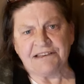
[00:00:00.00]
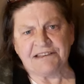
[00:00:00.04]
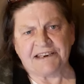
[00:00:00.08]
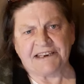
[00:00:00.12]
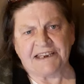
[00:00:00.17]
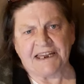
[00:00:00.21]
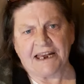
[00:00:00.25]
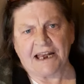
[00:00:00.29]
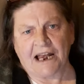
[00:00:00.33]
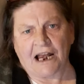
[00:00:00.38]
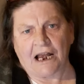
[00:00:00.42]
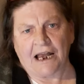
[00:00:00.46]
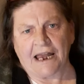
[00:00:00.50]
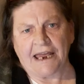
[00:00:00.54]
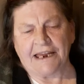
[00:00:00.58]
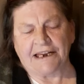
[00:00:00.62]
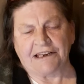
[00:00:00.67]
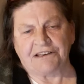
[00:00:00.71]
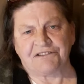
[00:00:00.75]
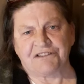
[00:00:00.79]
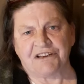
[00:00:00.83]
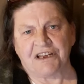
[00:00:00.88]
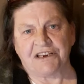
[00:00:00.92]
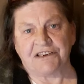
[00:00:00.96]
to get
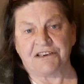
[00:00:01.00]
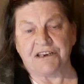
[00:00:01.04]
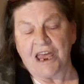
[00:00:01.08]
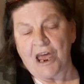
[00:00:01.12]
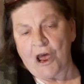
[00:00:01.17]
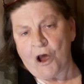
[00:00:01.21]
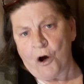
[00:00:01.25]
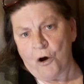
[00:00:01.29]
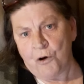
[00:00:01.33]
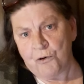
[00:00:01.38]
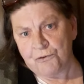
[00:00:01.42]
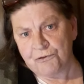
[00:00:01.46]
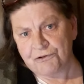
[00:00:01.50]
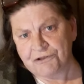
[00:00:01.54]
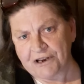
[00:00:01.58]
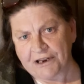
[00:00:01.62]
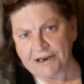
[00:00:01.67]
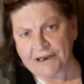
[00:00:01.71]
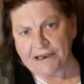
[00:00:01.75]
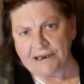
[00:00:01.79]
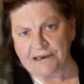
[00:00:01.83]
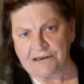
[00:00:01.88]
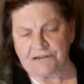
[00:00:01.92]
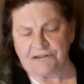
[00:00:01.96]
elected who
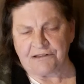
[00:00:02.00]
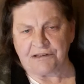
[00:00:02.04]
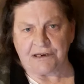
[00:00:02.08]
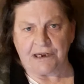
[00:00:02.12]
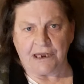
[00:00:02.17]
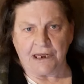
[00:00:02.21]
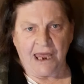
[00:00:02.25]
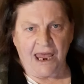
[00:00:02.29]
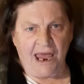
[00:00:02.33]
didn't.